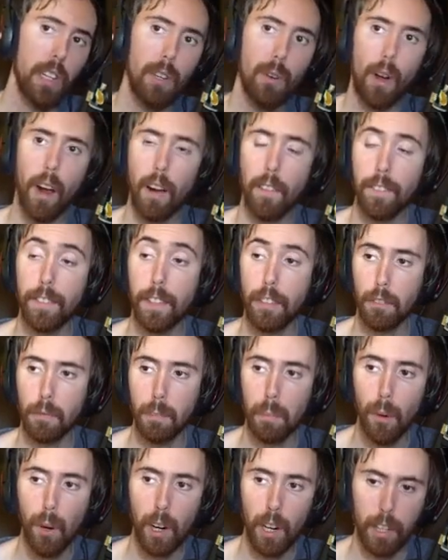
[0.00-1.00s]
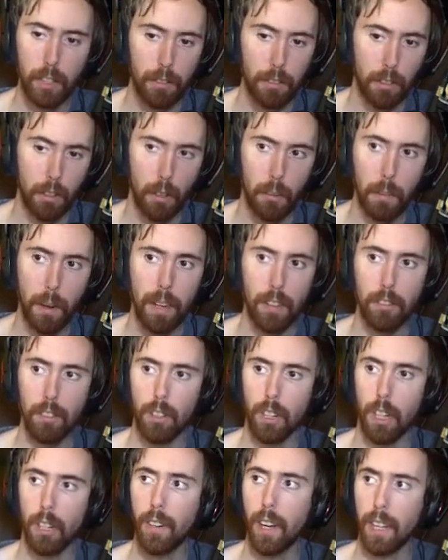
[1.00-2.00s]
You have these books that are
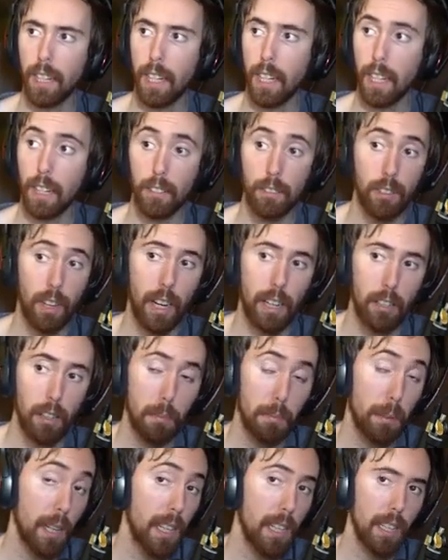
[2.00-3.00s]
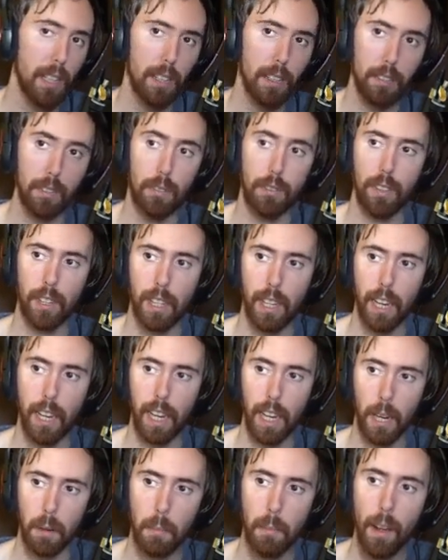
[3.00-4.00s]
basically like the encyclopedias of the
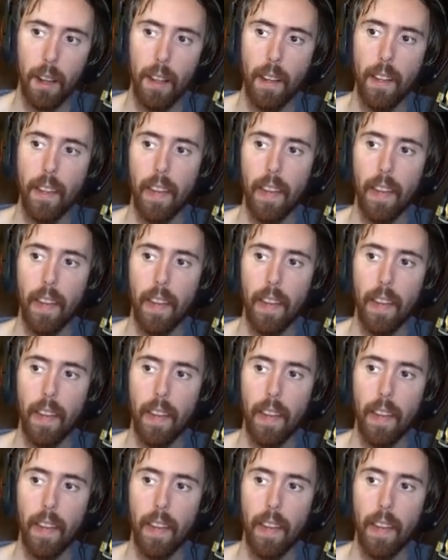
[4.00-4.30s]
game,